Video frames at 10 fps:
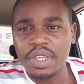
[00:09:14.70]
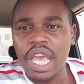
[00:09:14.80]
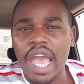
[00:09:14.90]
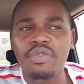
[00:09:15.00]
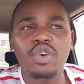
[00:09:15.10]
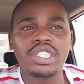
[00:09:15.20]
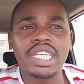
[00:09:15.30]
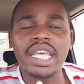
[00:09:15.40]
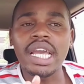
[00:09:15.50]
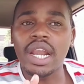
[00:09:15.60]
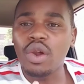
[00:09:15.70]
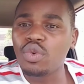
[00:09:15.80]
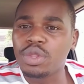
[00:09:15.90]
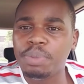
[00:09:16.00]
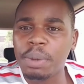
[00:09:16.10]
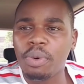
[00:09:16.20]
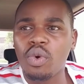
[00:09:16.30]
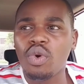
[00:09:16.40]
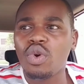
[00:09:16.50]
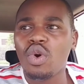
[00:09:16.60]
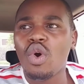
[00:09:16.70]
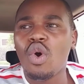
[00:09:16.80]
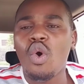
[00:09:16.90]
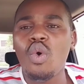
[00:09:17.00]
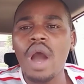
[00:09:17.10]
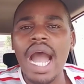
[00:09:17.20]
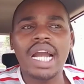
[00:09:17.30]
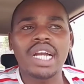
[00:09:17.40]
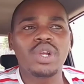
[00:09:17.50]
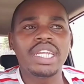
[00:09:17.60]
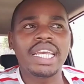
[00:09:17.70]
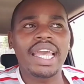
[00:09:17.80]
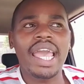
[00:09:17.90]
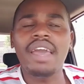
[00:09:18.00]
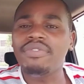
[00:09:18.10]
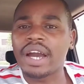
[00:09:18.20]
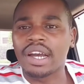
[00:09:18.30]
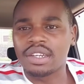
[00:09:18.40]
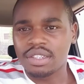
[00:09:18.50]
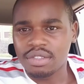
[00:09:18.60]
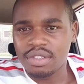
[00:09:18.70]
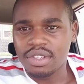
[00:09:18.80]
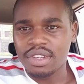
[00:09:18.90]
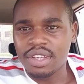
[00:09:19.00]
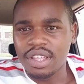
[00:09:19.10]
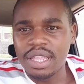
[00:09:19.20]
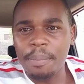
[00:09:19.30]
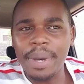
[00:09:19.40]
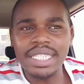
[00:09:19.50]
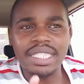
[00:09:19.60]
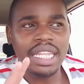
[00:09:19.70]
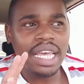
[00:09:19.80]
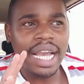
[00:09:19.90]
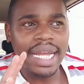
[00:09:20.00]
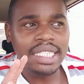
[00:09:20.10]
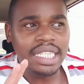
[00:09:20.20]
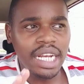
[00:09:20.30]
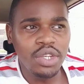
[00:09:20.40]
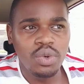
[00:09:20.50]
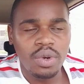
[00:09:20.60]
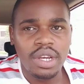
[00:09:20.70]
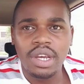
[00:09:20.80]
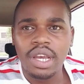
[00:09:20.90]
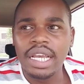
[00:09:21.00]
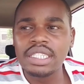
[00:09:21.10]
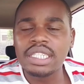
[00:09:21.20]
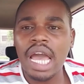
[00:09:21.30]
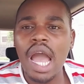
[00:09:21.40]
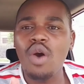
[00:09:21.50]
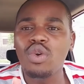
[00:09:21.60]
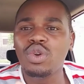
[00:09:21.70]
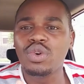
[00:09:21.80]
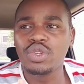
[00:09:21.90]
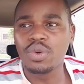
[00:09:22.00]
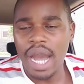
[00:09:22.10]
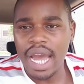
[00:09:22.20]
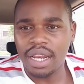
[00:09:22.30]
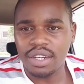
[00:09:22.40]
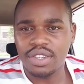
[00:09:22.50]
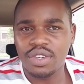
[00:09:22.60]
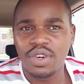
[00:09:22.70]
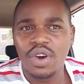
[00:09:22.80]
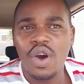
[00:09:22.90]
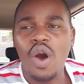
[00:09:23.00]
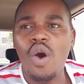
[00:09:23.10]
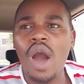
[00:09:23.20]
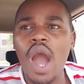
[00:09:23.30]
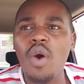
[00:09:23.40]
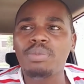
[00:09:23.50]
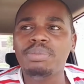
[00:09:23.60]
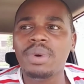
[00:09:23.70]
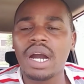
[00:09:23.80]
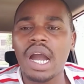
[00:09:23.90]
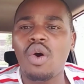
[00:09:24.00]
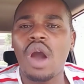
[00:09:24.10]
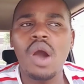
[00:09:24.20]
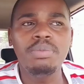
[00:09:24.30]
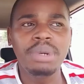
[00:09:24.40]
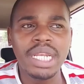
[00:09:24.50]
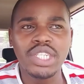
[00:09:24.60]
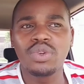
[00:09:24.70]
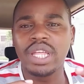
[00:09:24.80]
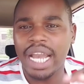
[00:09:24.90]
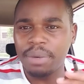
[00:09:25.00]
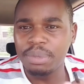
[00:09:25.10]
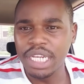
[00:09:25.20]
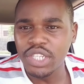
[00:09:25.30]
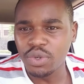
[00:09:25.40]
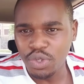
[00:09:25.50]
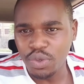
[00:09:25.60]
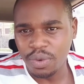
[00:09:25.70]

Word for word: if you're sticking around with people who are actually ever the best that they can tell you is how low you are or how or how belittle they can belittle you